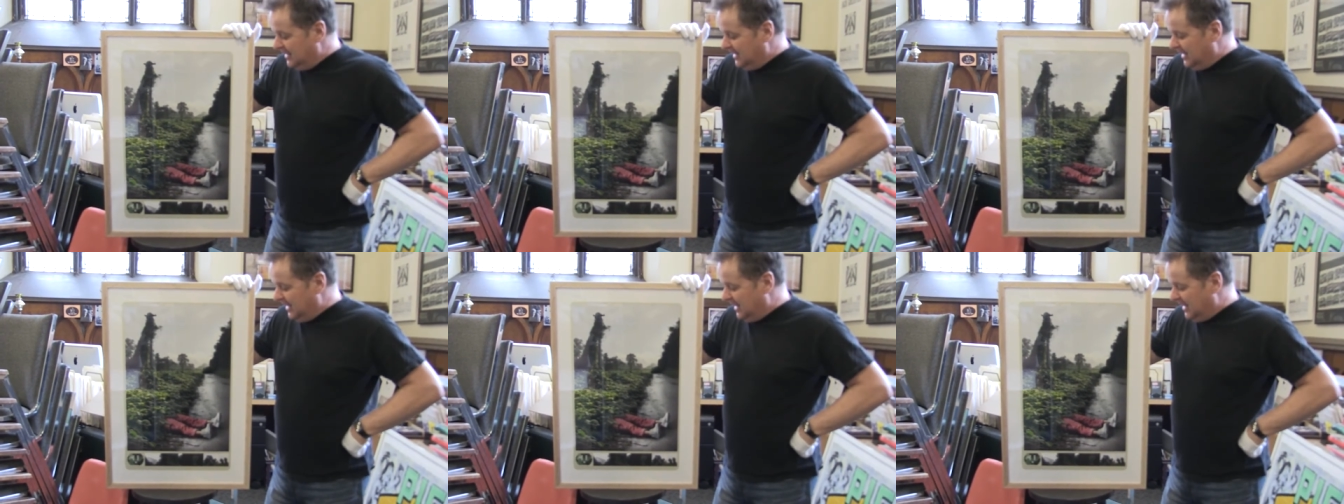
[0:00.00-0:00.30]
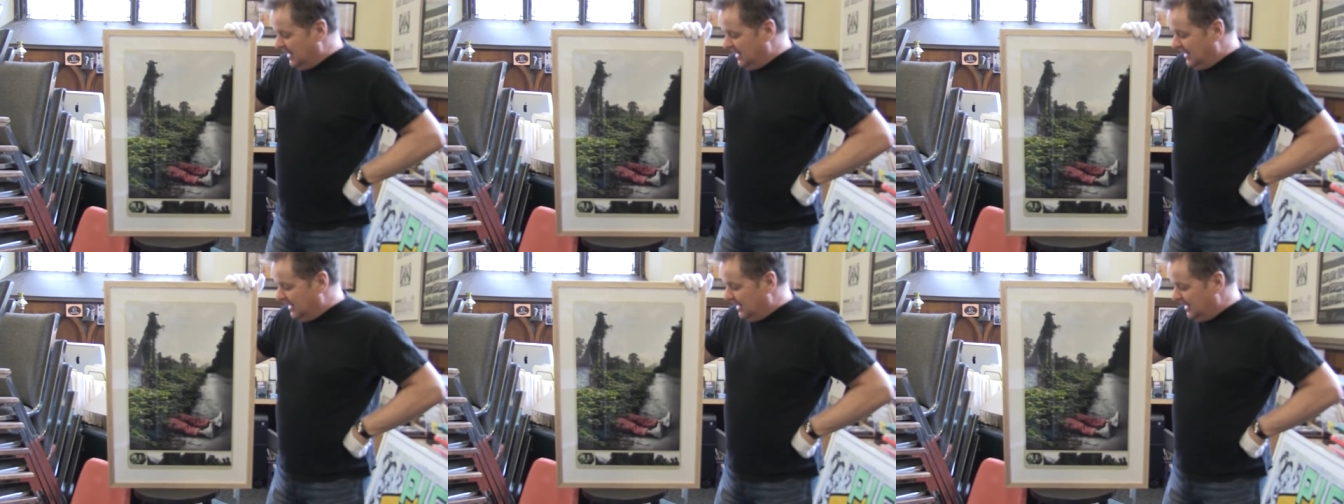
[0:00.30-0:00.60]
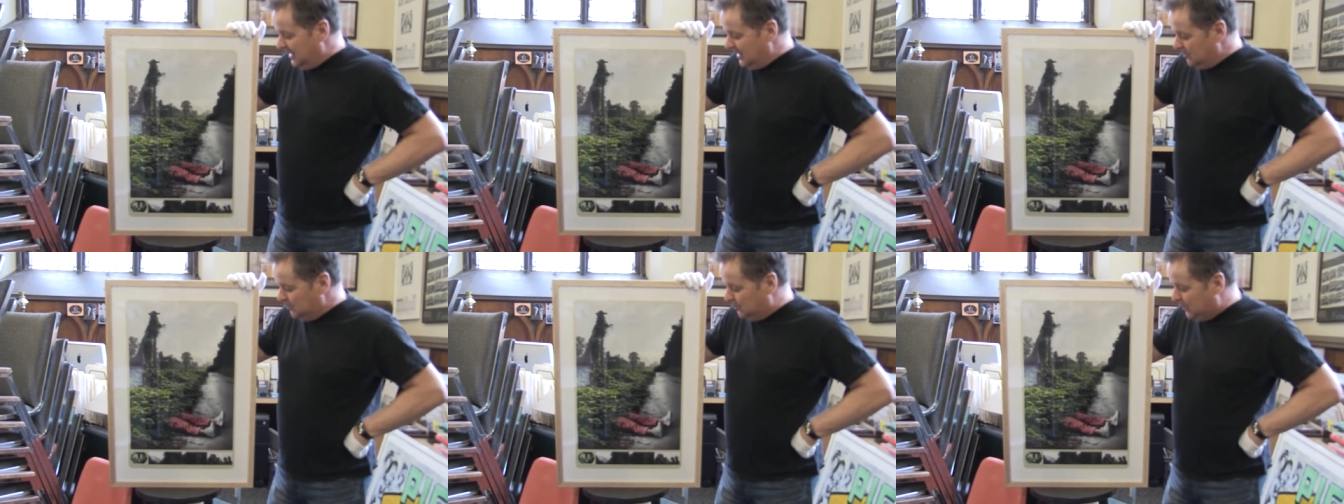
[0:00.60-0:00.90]

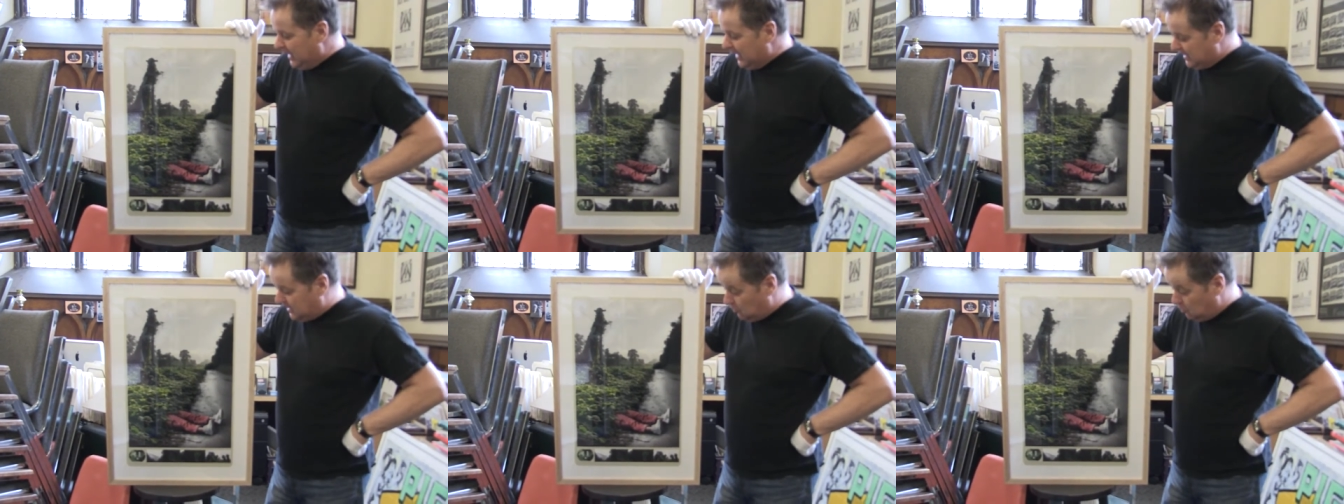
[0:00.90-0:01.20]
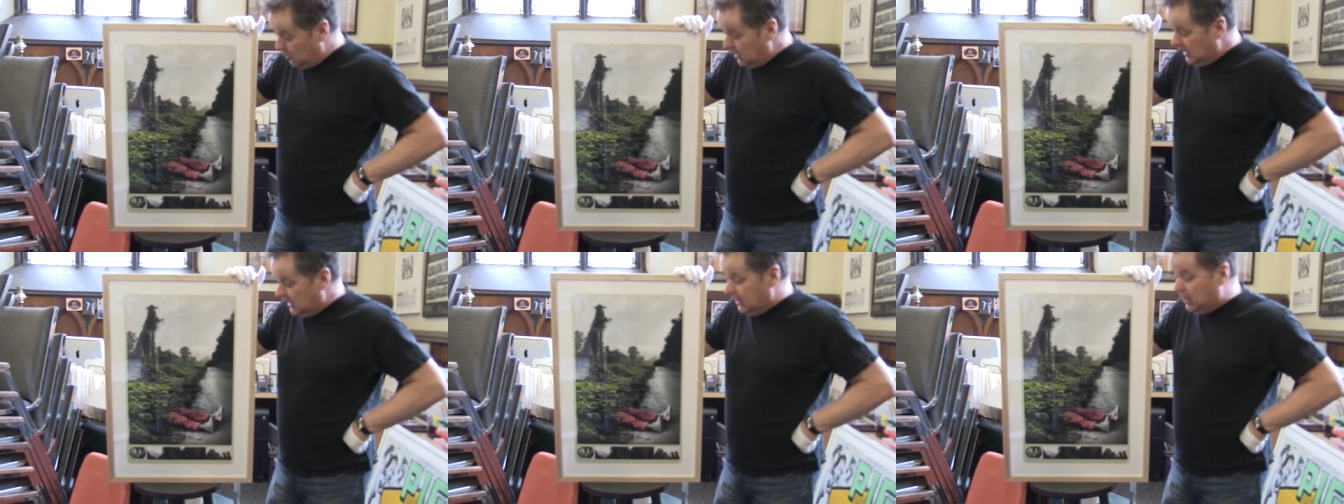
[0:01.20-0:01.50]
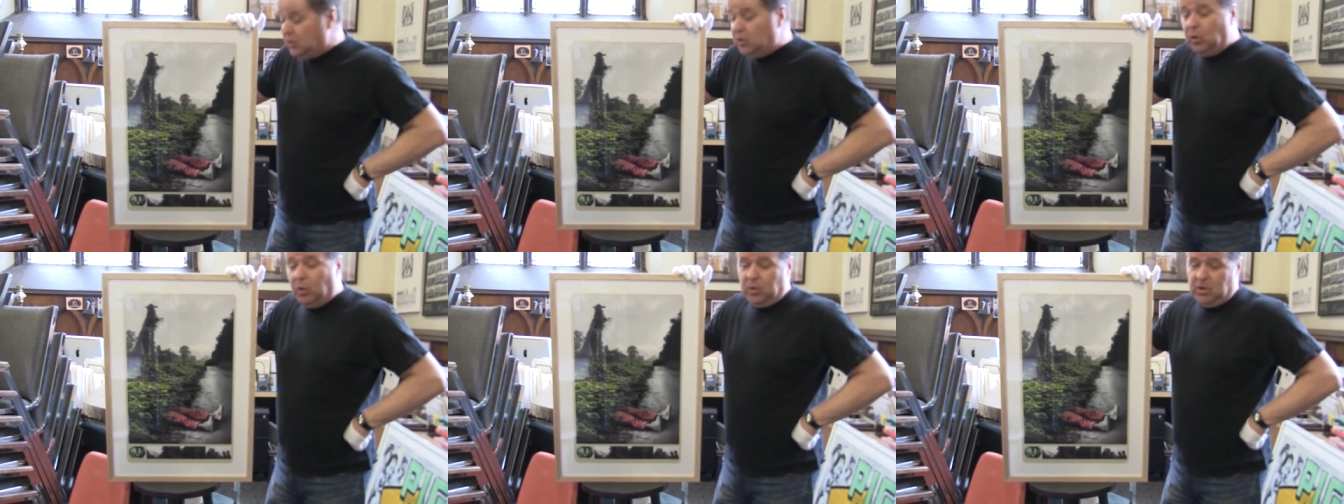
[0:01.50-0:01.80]
but it's really
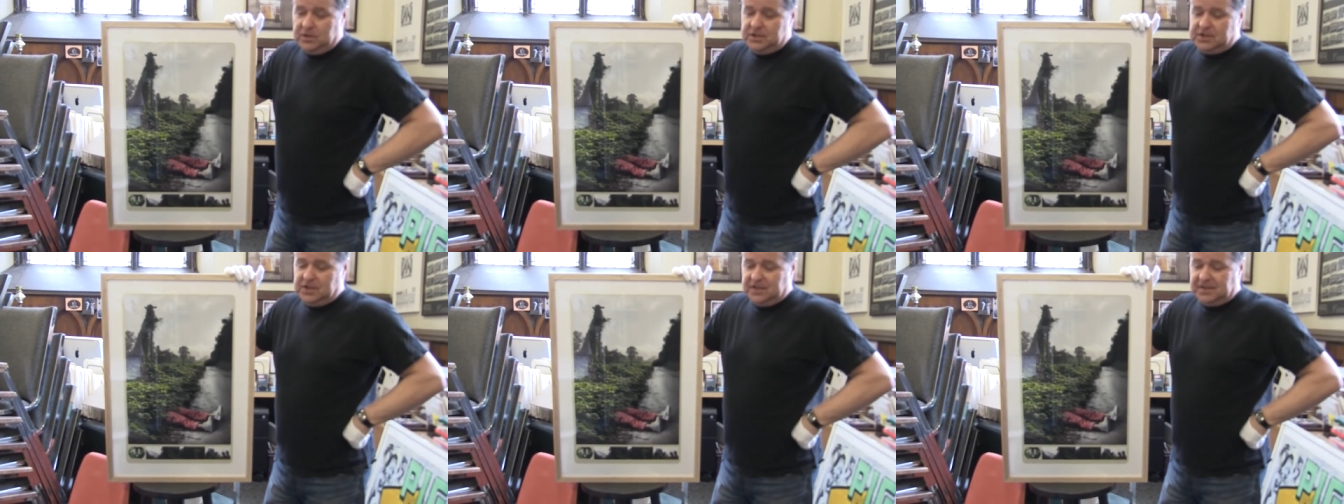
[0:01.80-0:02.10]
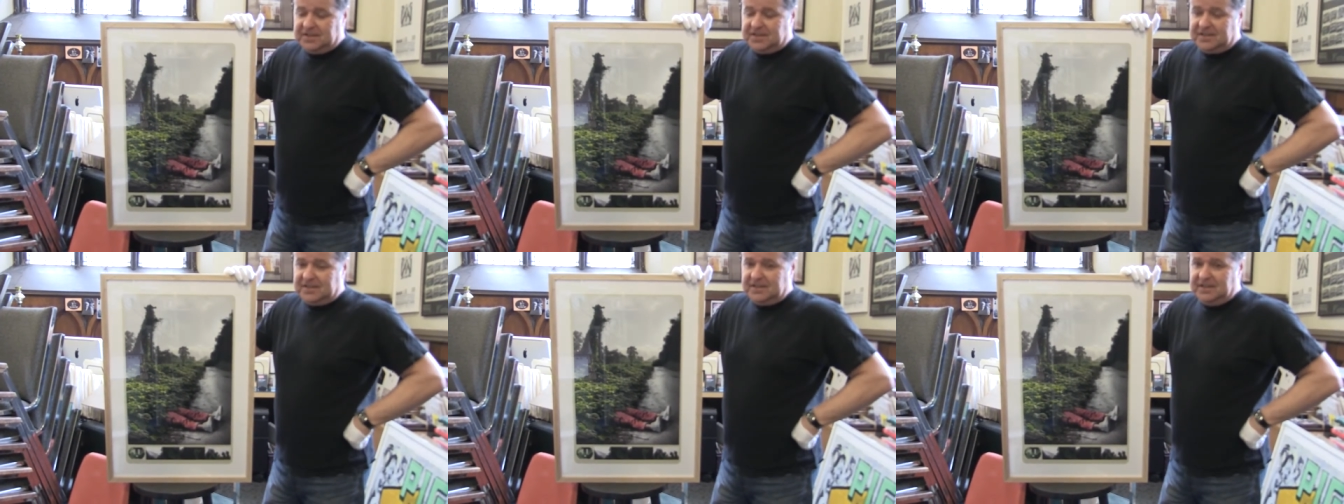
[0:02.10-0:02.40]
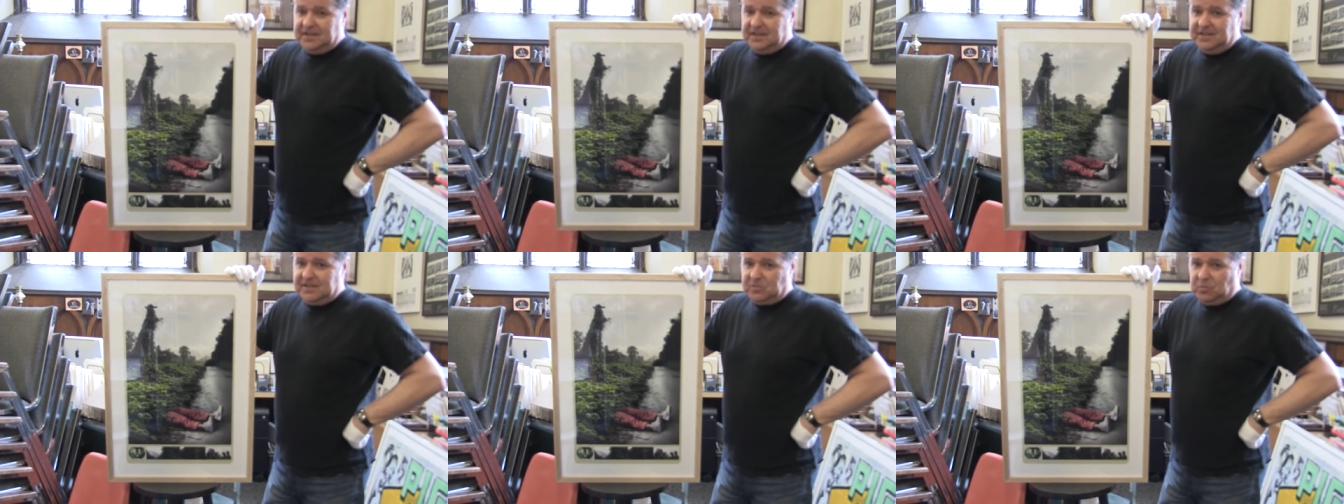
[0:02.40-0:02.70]
gorgeous
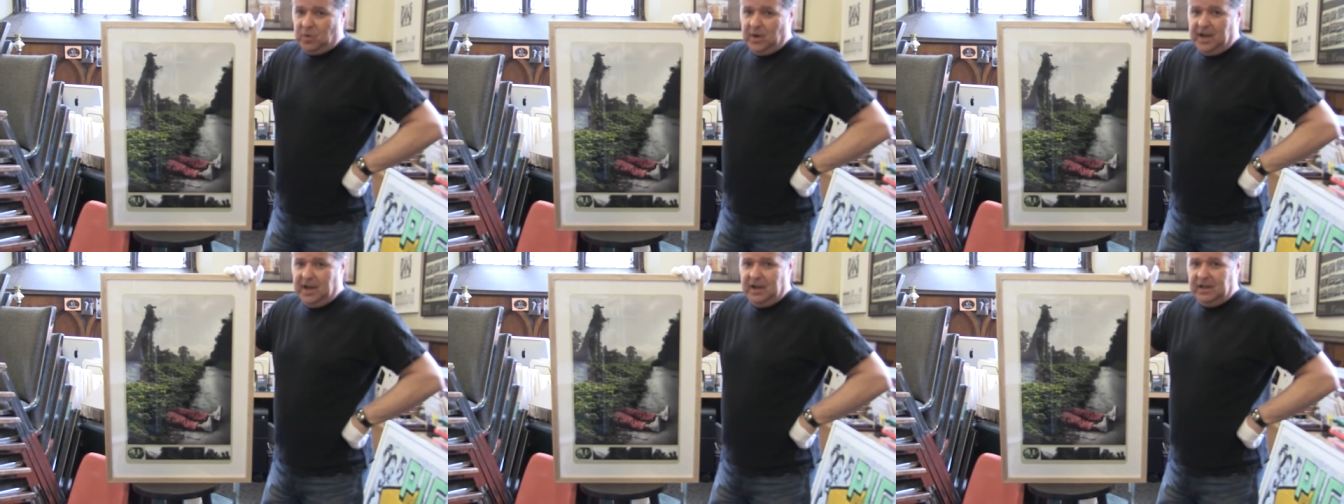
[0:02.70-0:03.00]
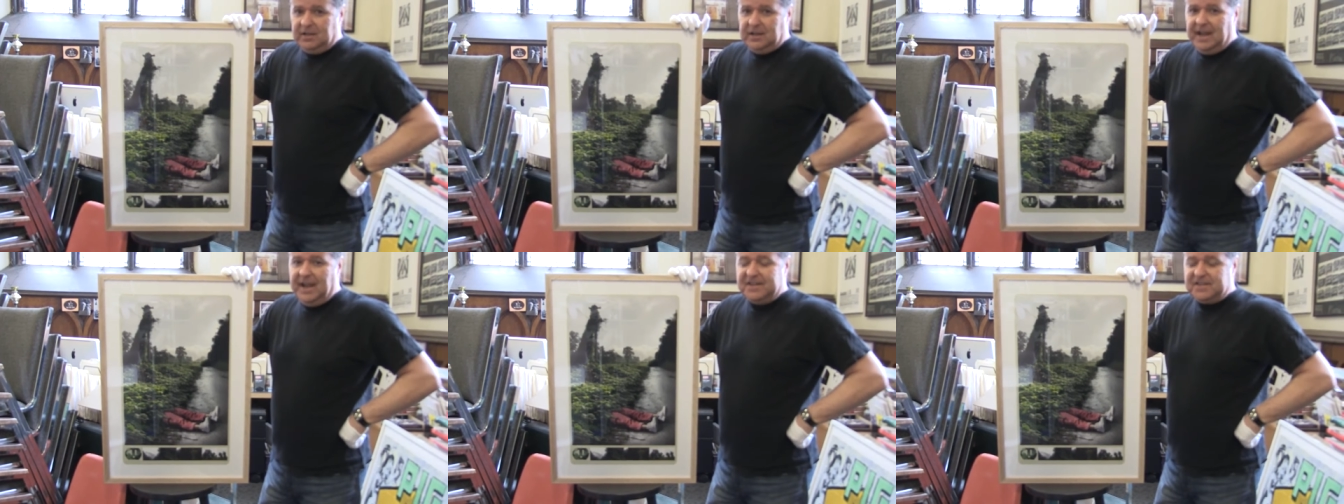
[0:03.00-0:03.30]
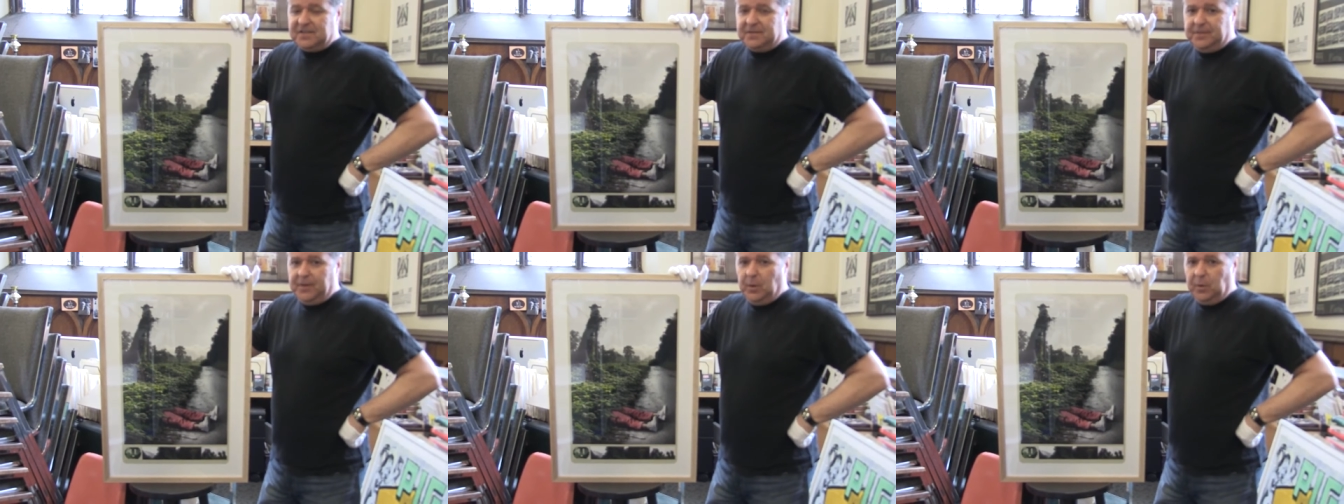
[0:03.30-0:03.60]
as well as
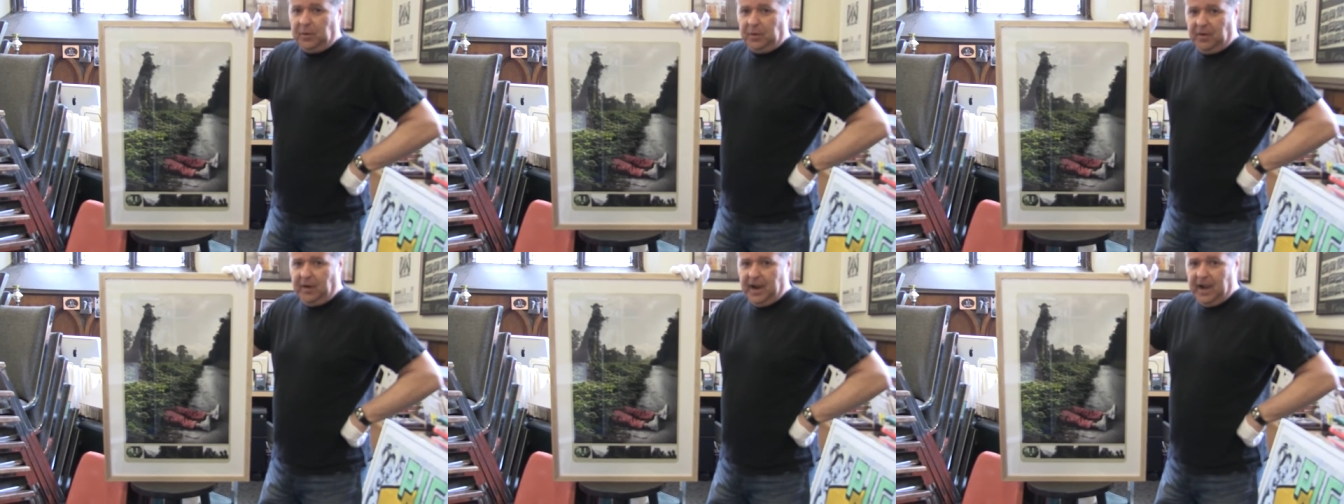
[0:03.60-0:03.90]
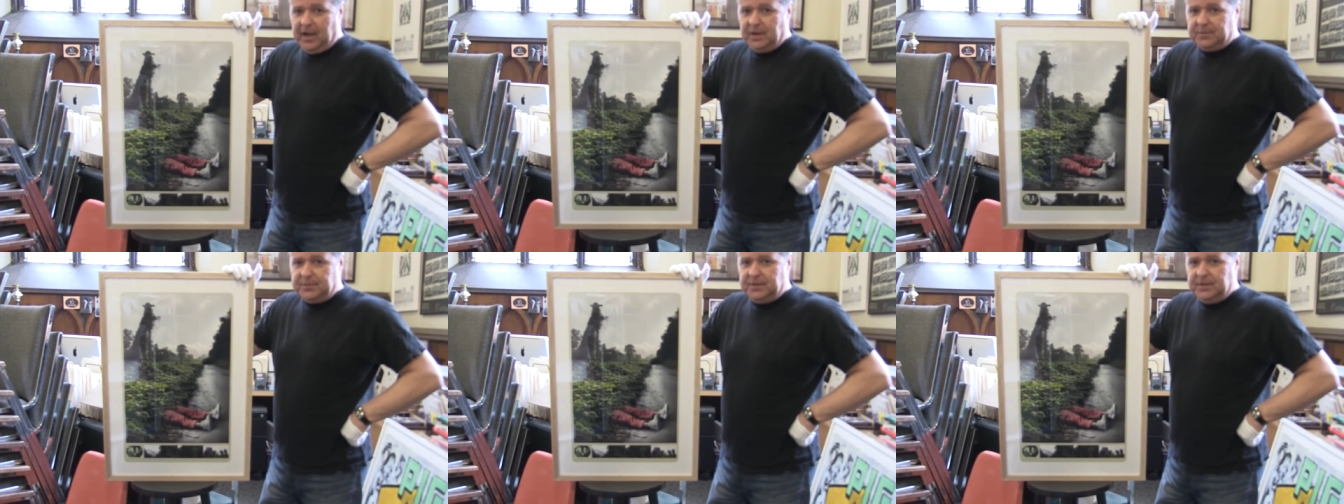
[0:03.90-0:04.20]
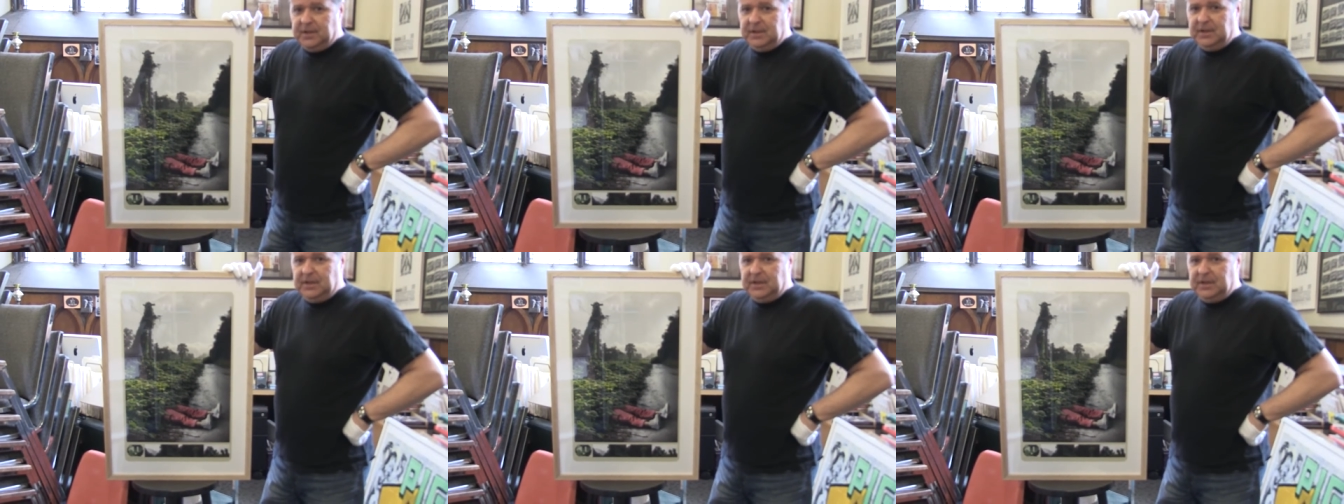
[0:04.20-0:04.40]
a photograph.